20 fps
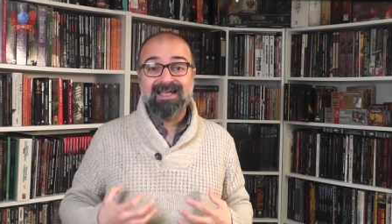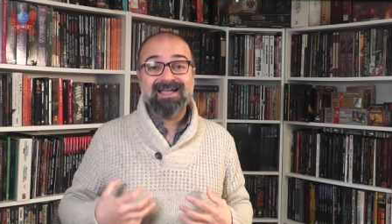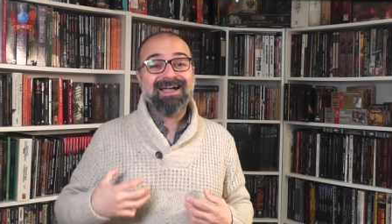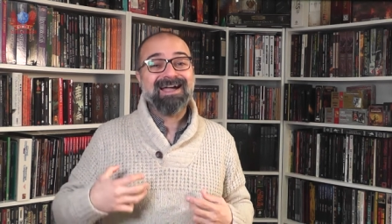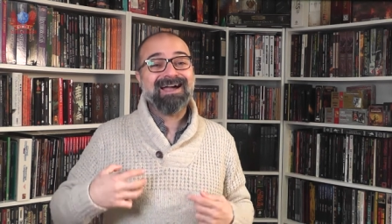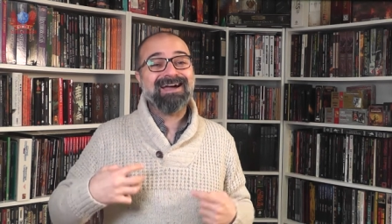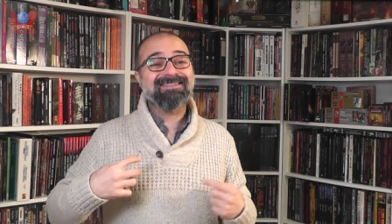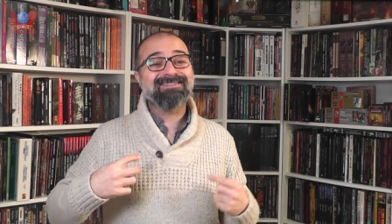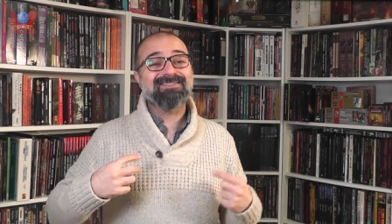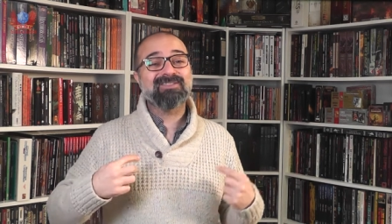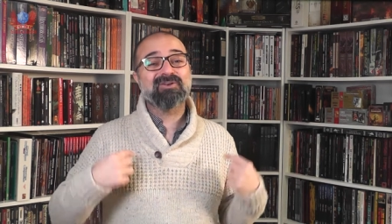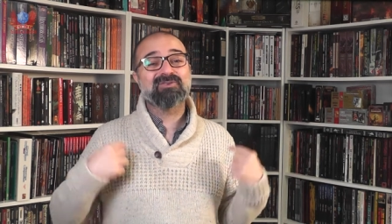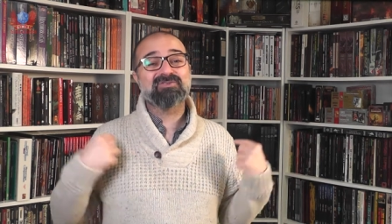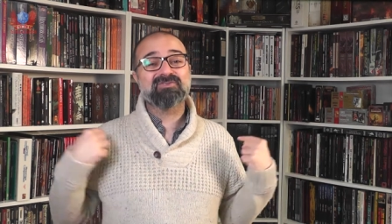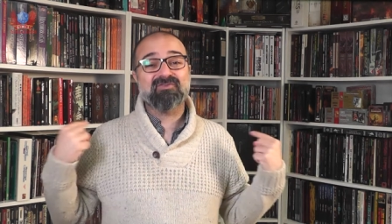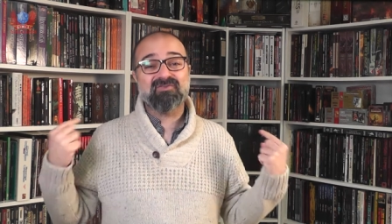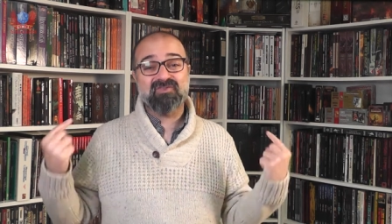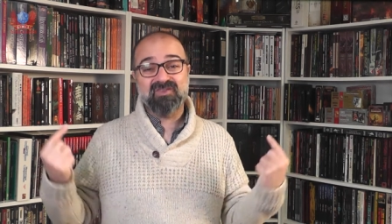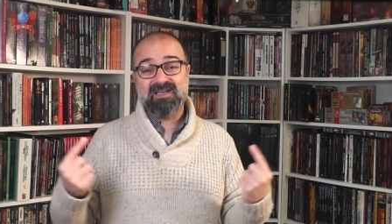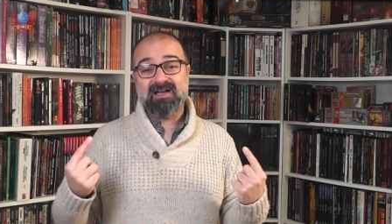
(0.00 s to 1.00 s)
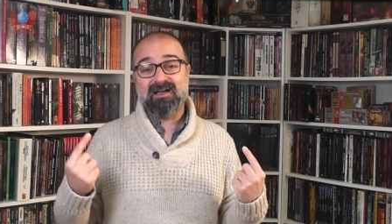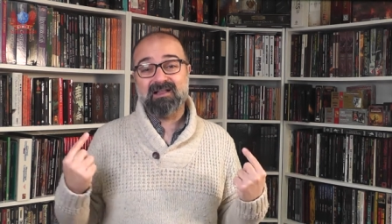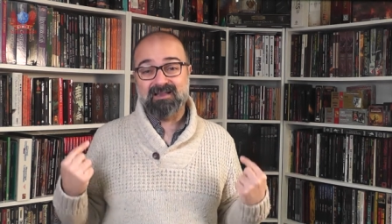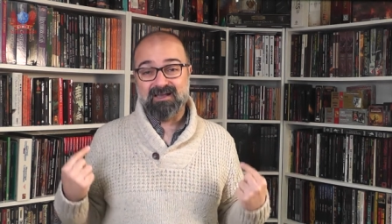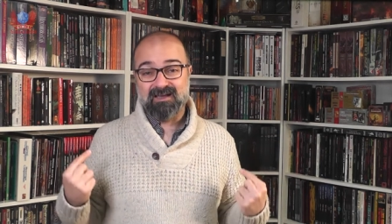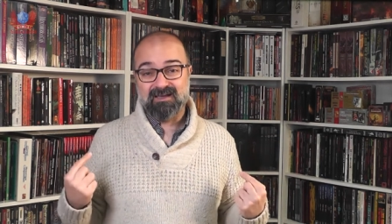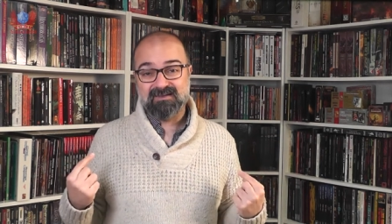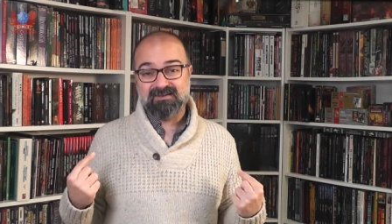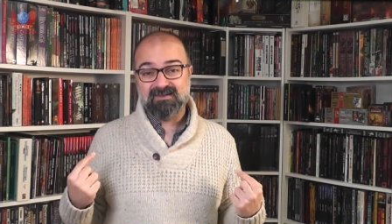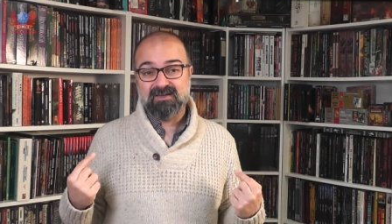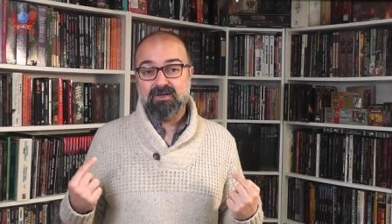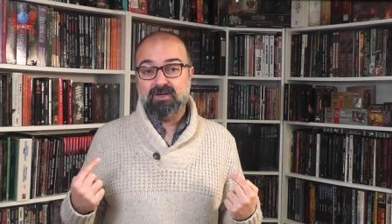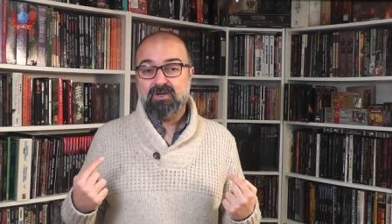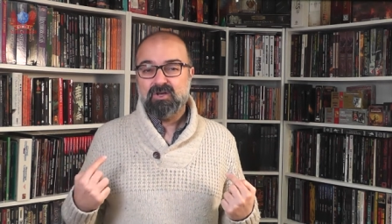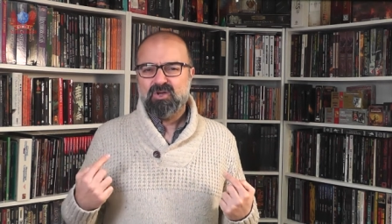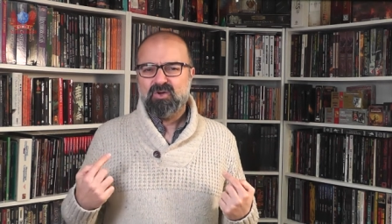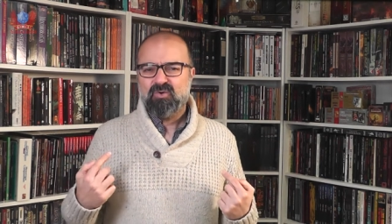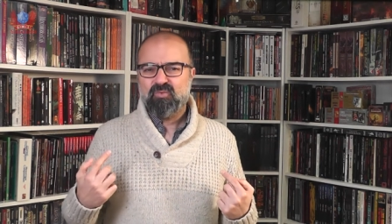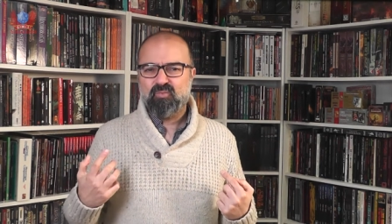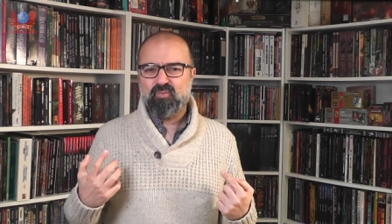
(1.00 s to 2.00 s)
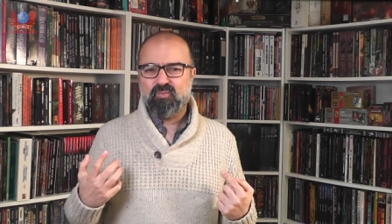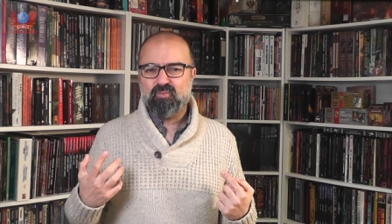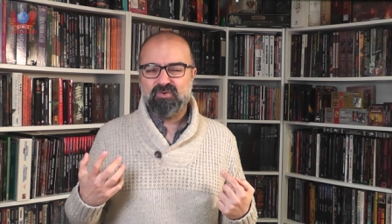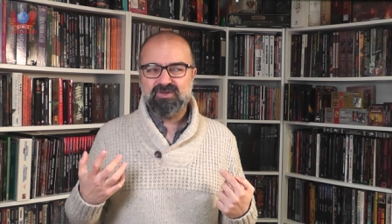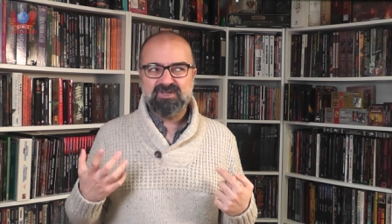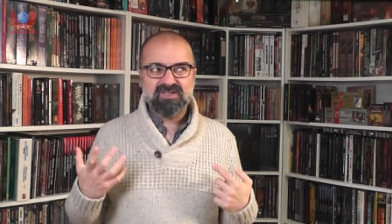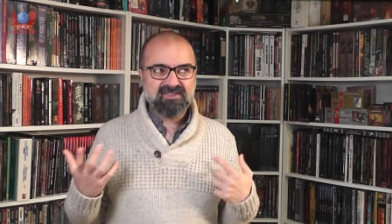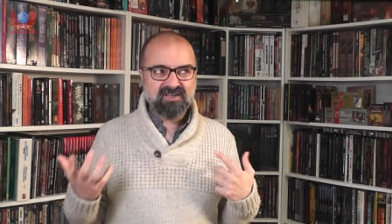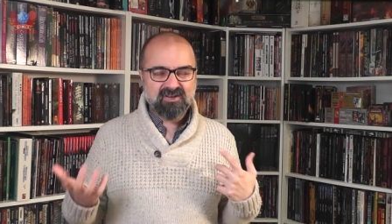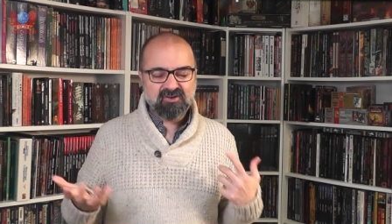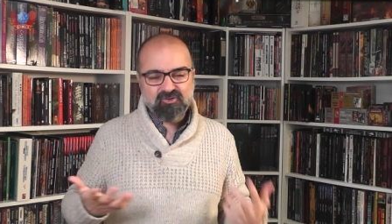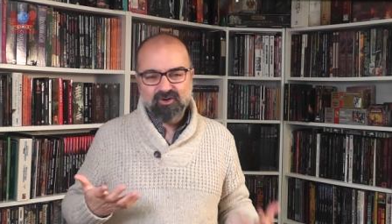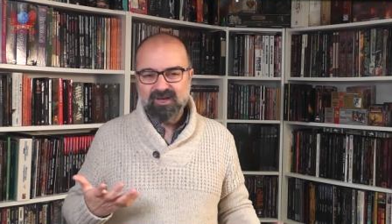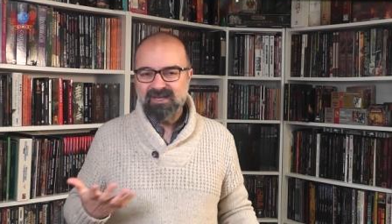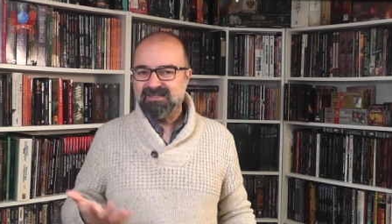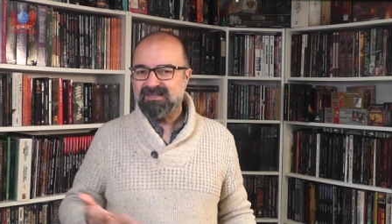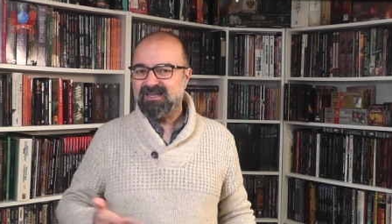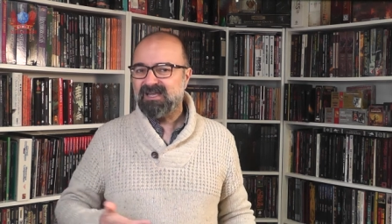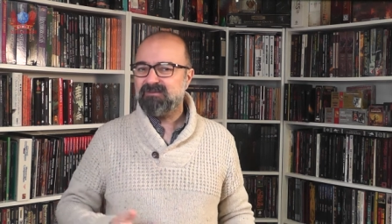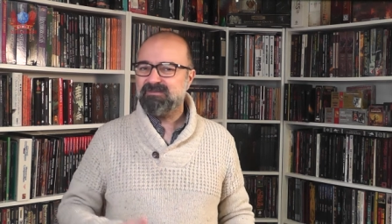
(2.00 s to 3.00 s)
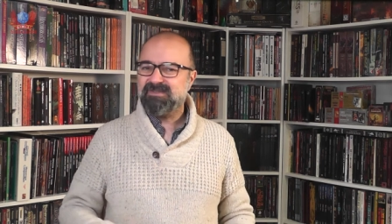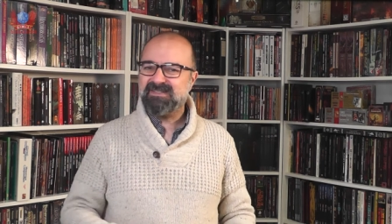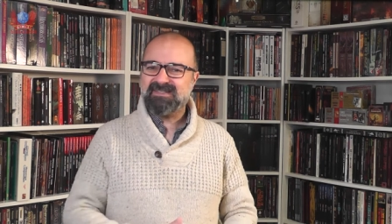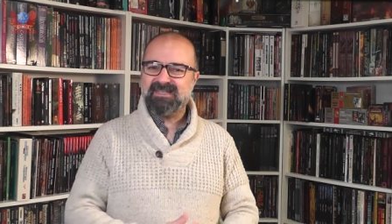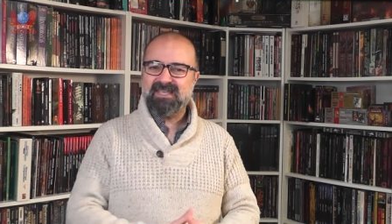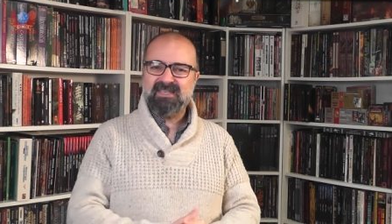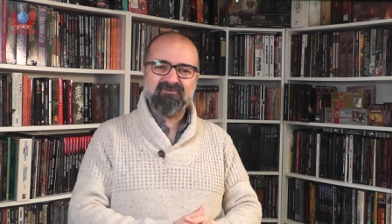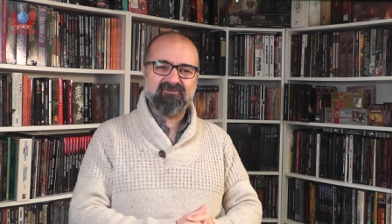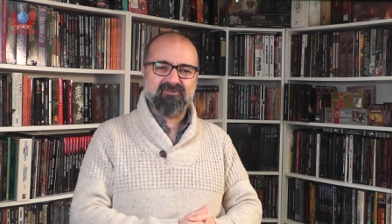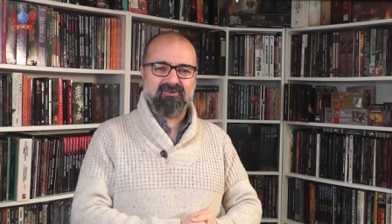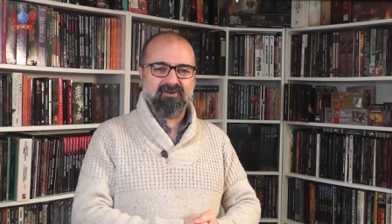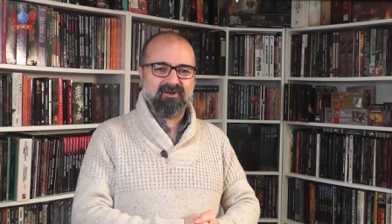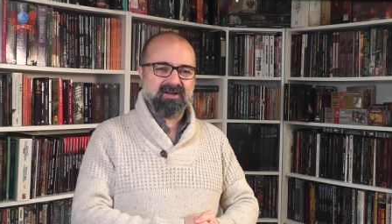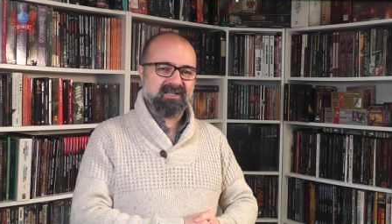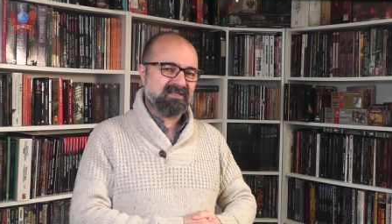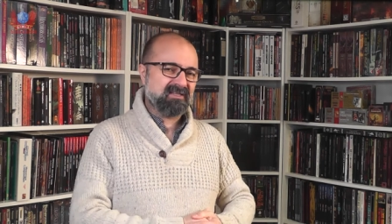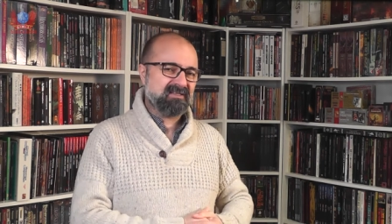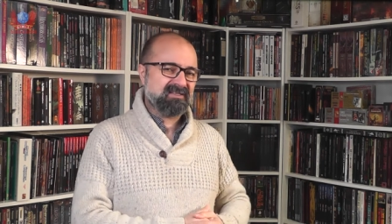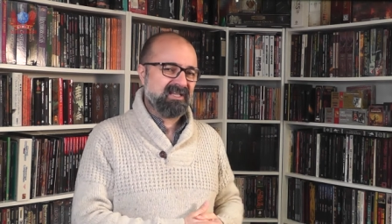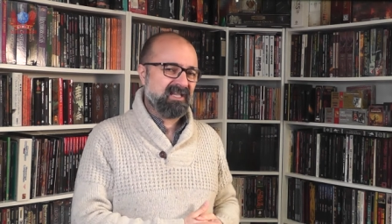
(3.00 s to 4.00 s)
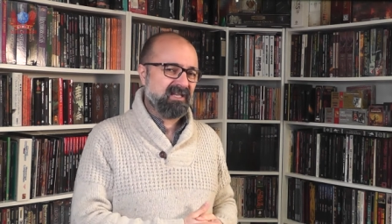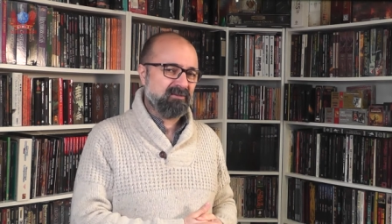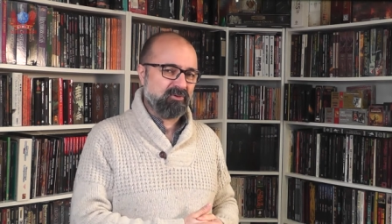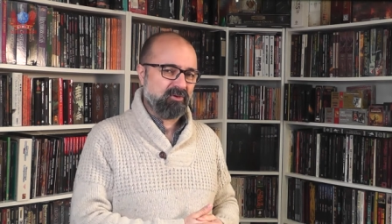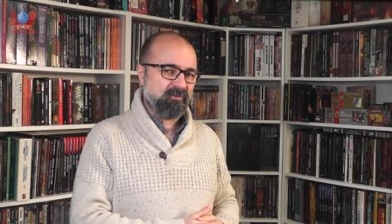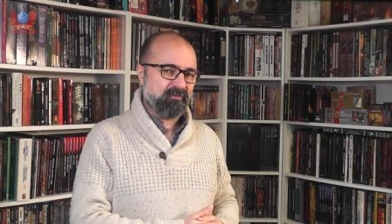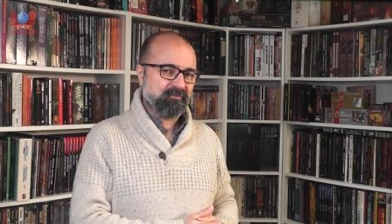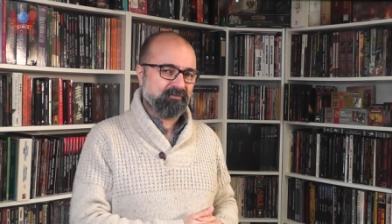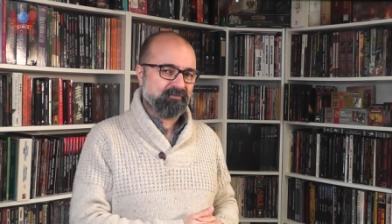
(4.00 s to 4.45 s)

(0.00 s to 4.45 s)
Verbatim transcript: and those of the allies, which is a great time saver at the table.